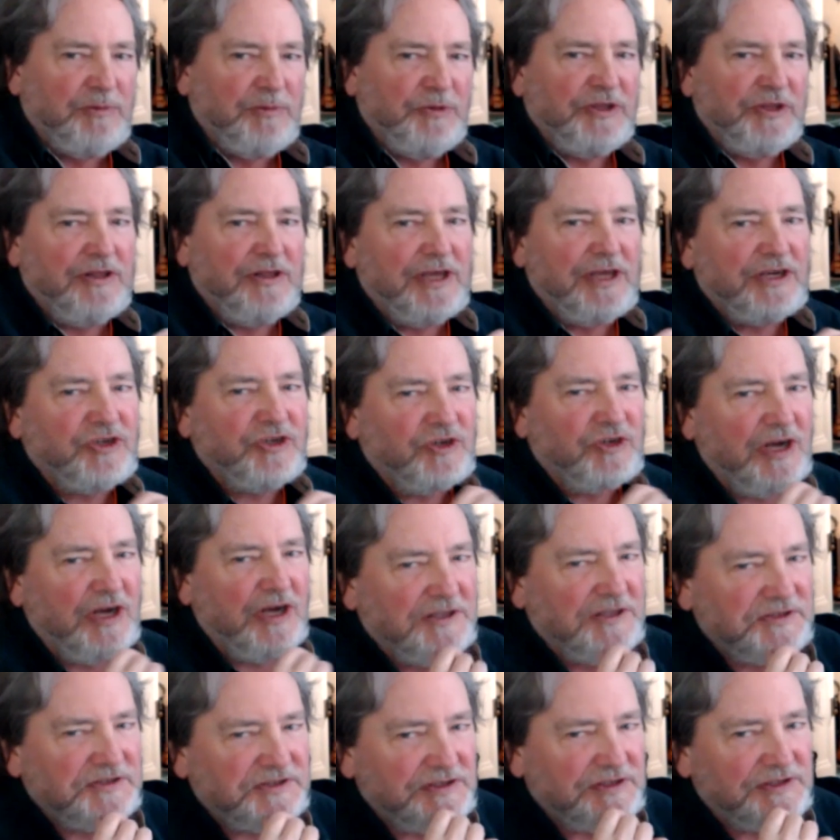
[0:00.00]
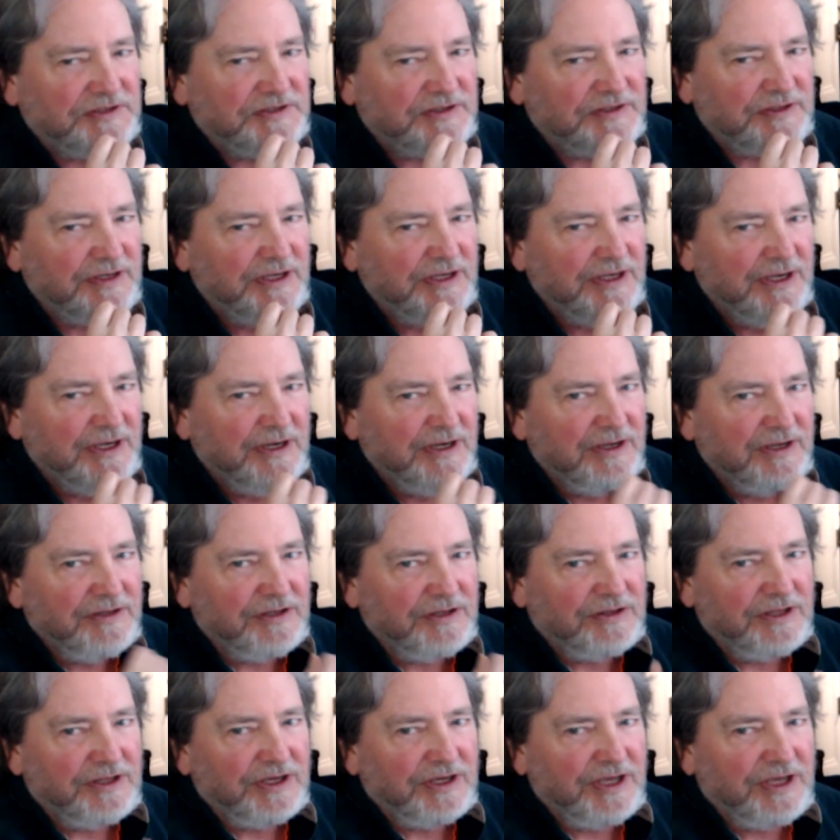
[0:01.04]
with electrolysis,
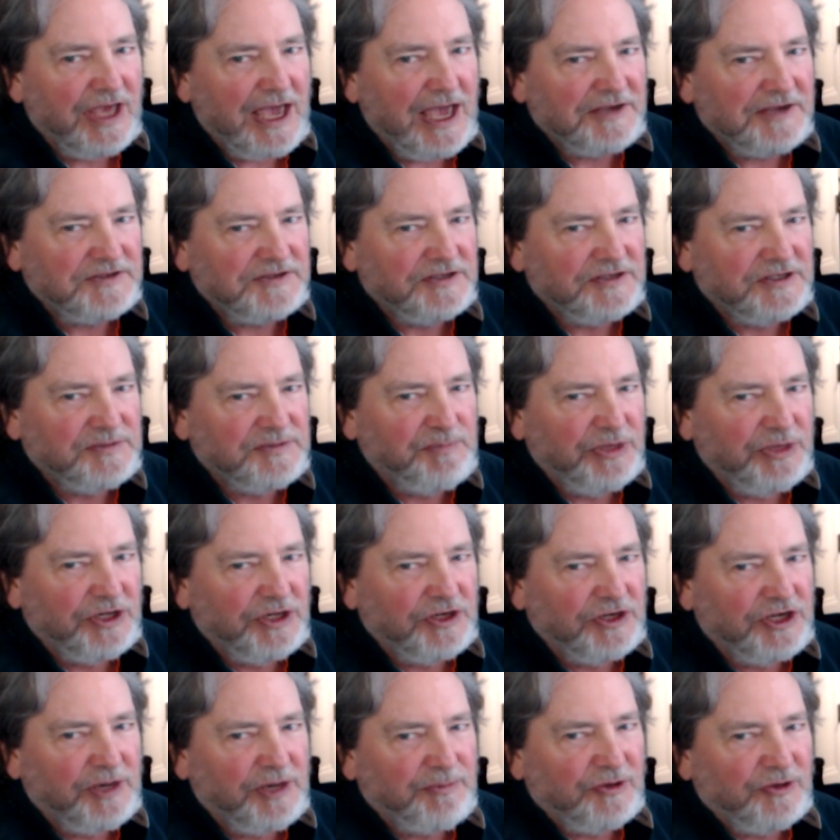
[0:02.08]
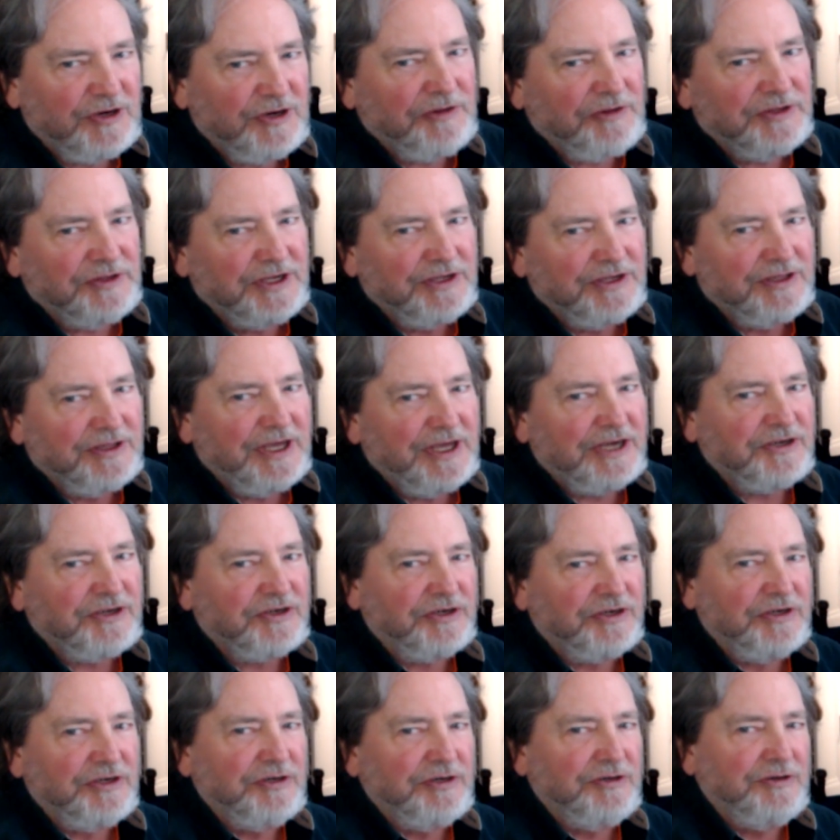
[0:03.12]
that the gases build up around the
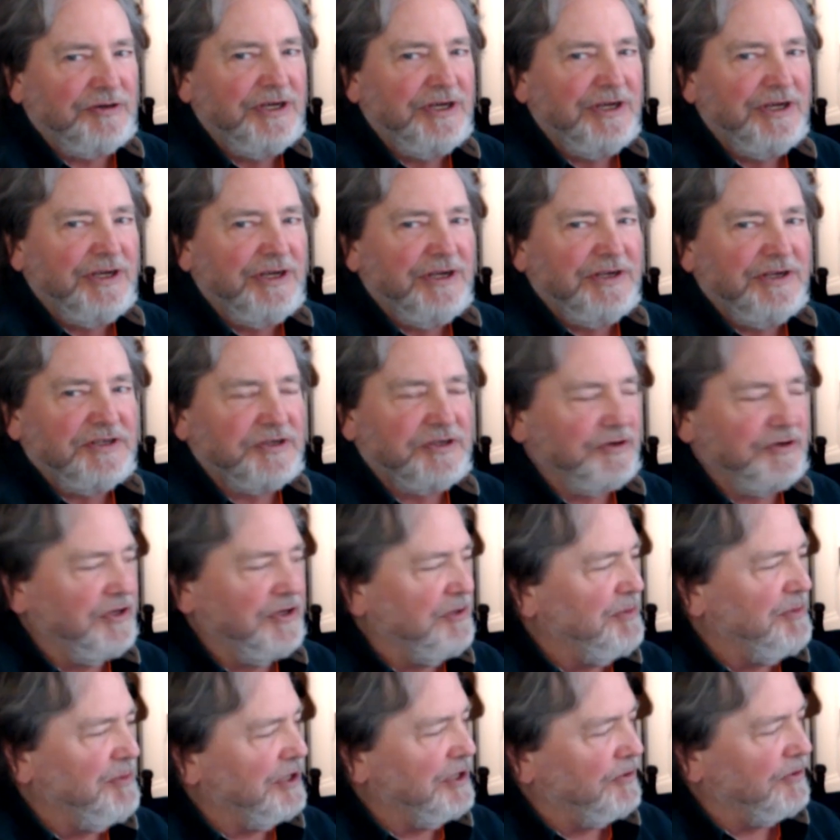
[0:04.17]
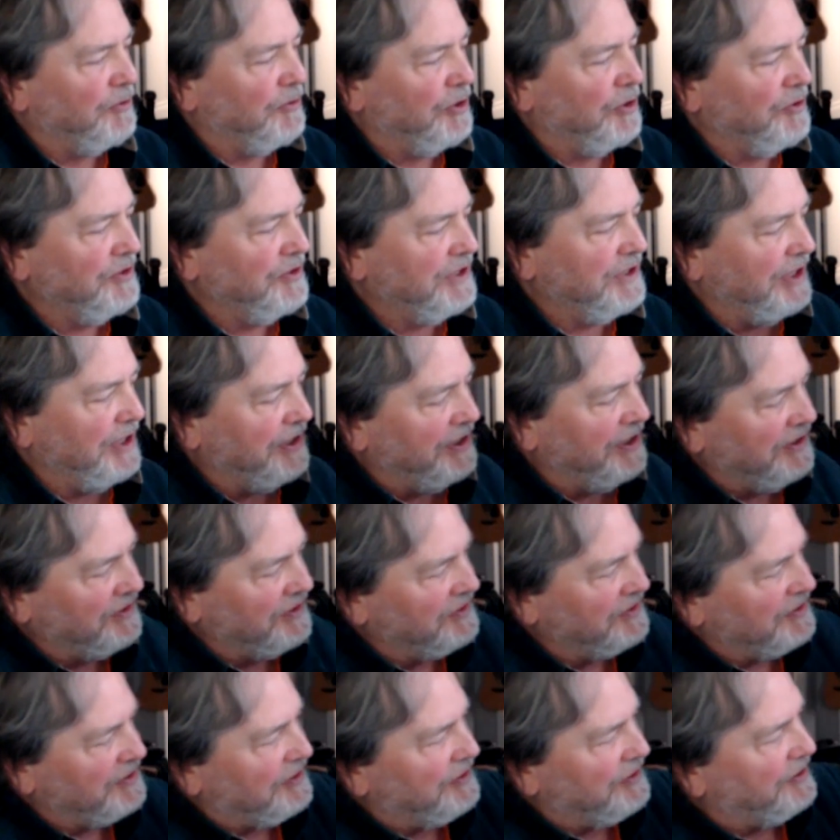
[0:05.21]
electrode. So he made a rotating
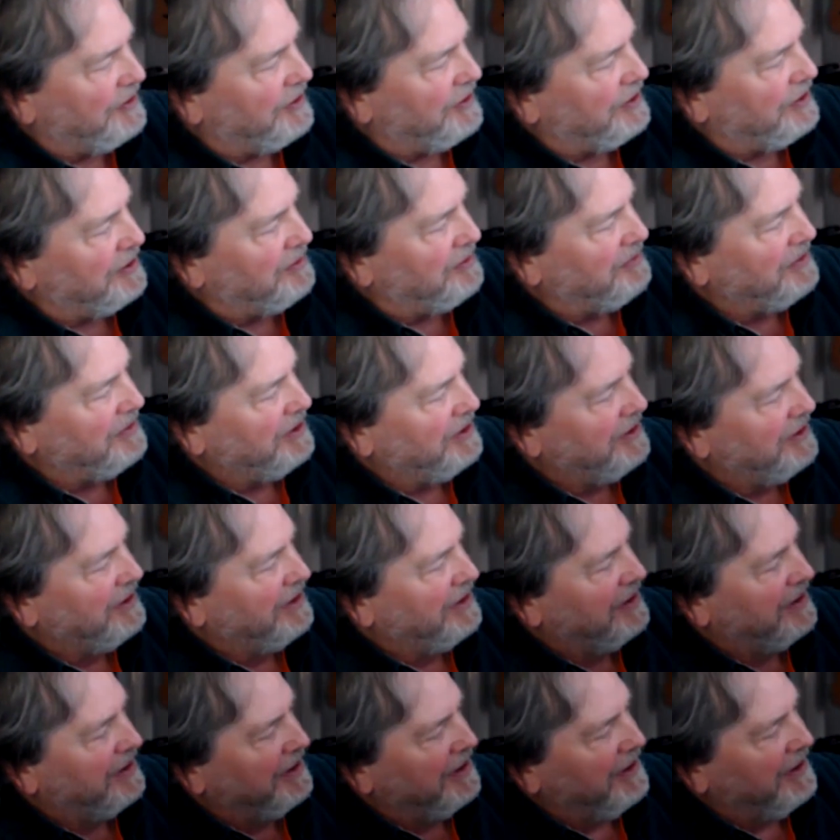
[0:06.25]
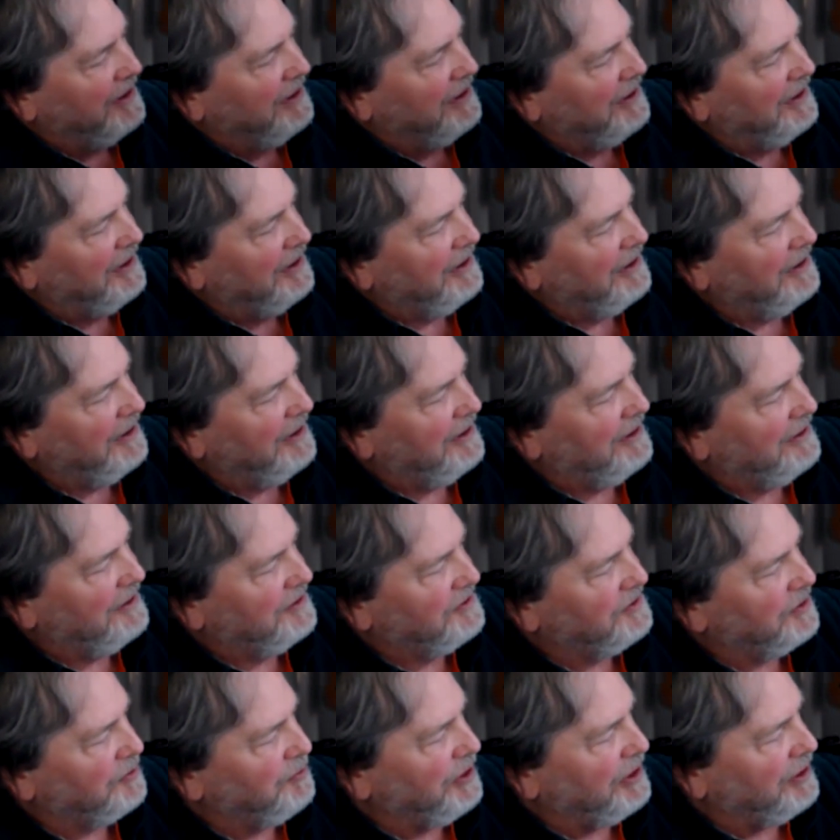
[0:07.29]
cylinder.
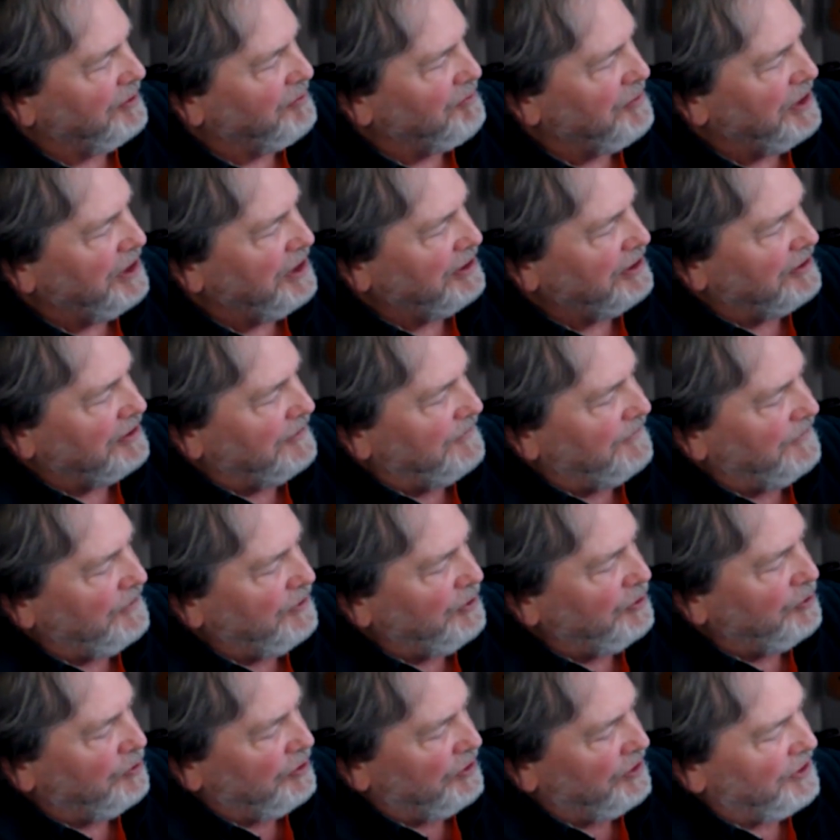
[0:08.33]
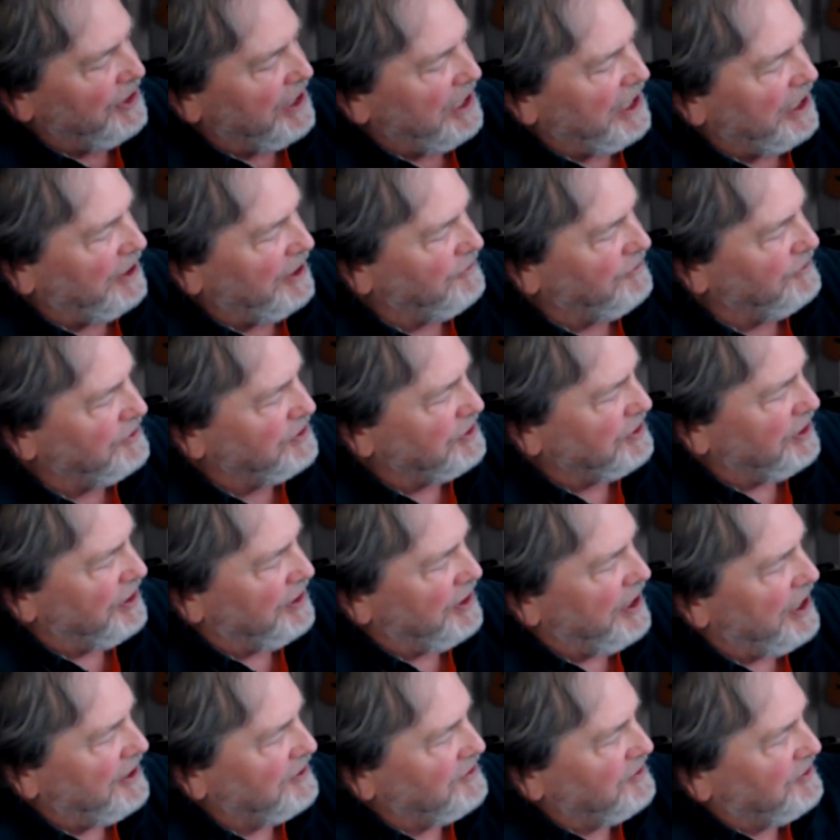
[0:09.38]
So we could make the fuel, the hydrogen and
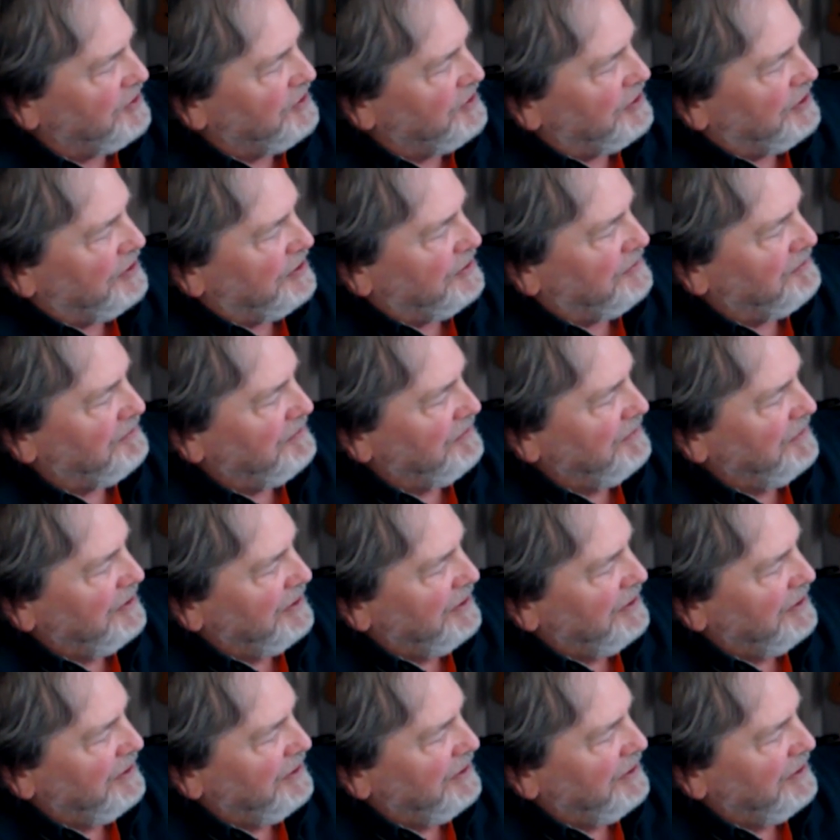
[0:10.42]
oxygen,